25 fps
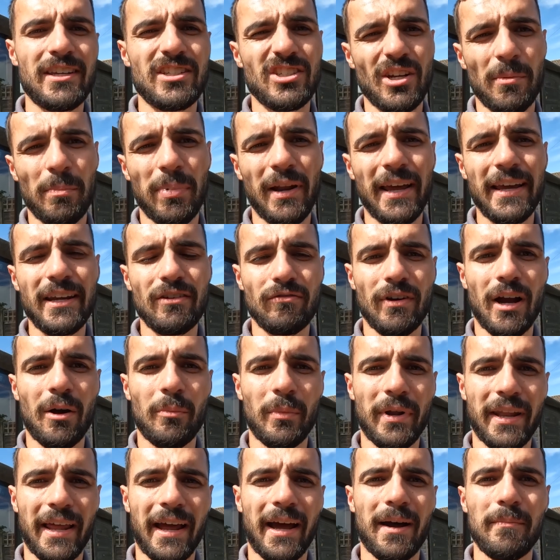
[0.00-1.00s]
So I played around
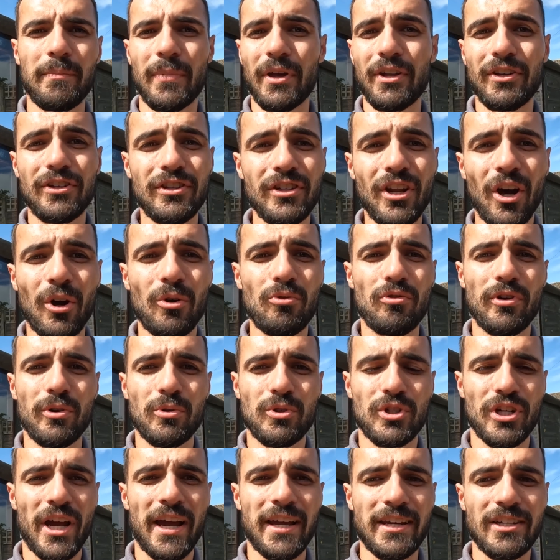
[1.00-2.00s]
with that, but no real
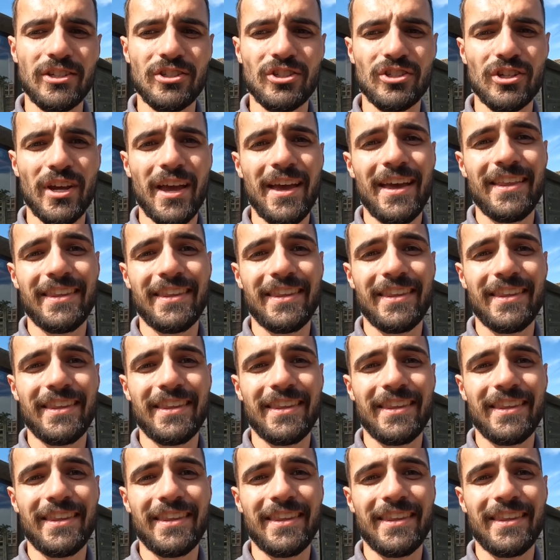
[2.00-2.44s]
change.